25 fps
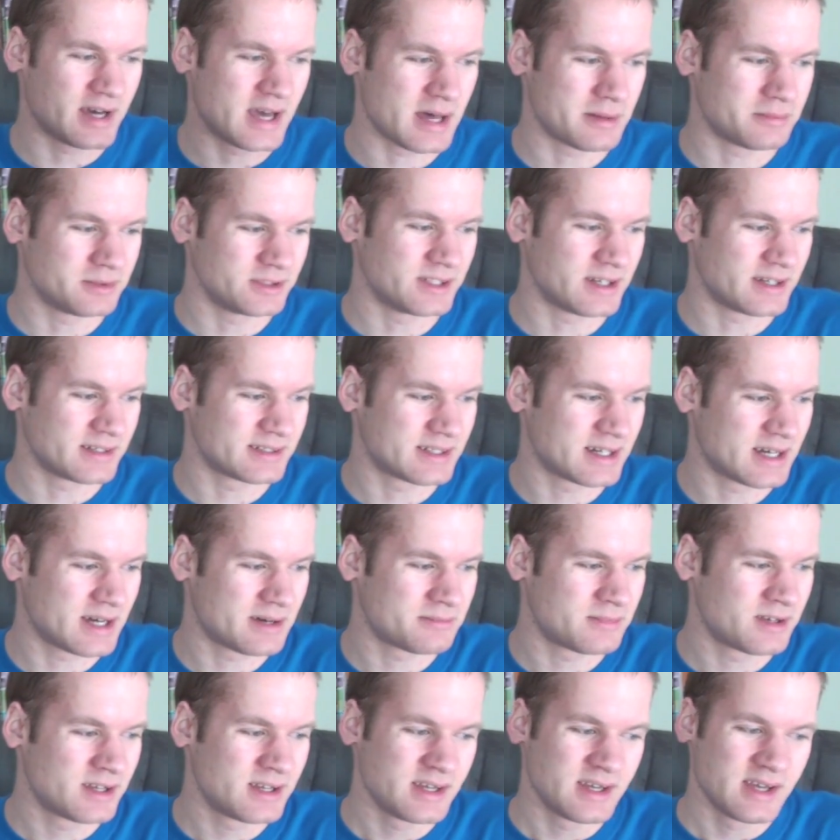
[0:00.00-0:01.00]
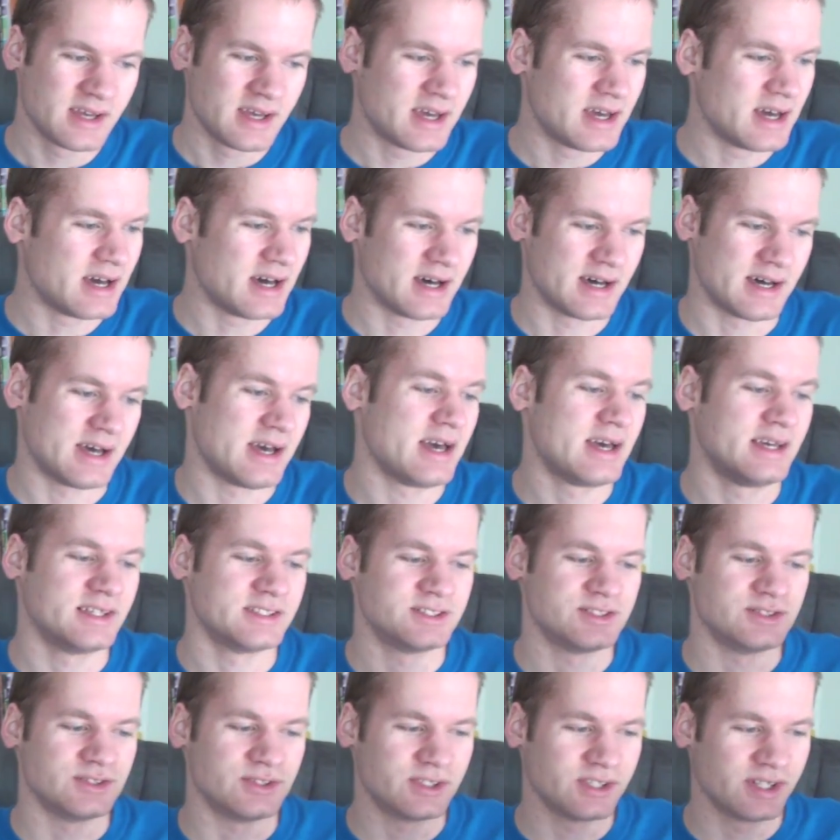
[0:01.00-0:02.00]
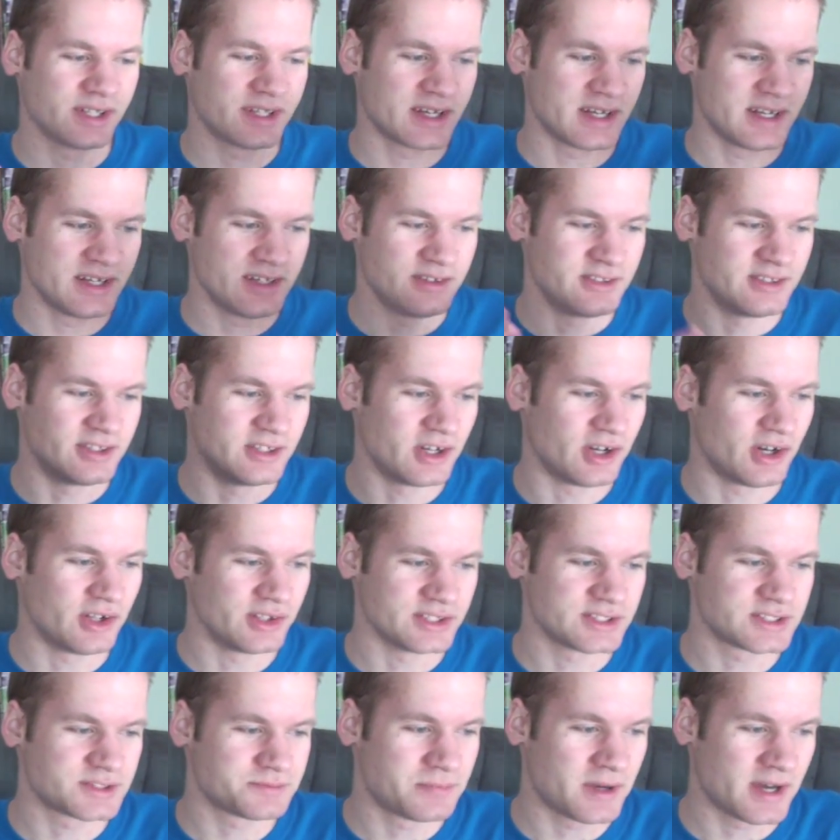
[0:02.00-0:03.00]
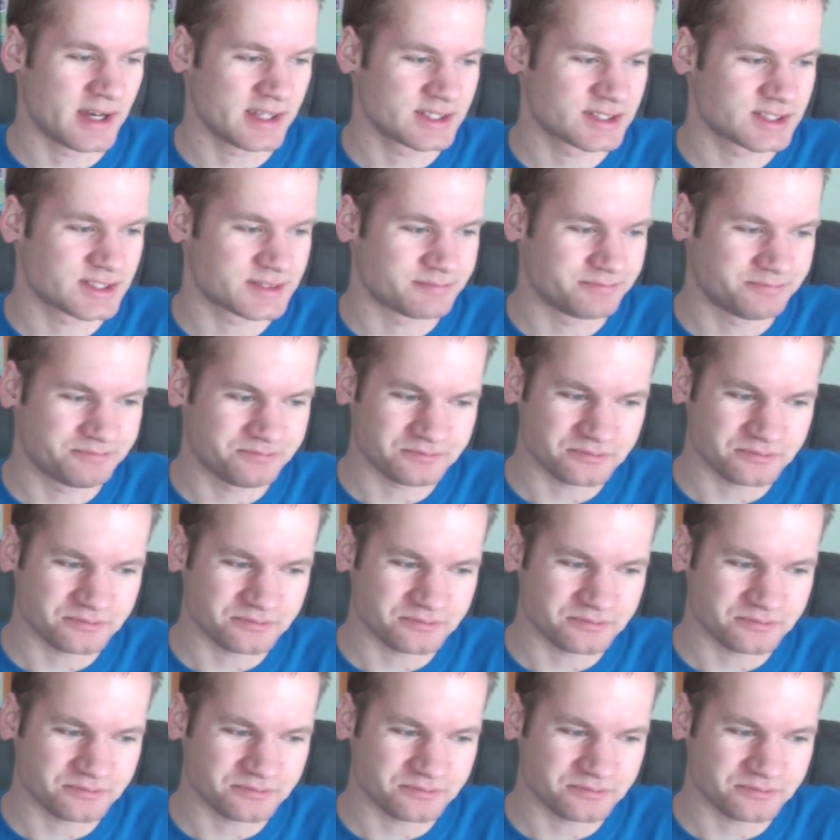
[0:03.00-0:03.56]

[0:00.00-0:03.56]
Apple.com. You click on it, you can get all the specs.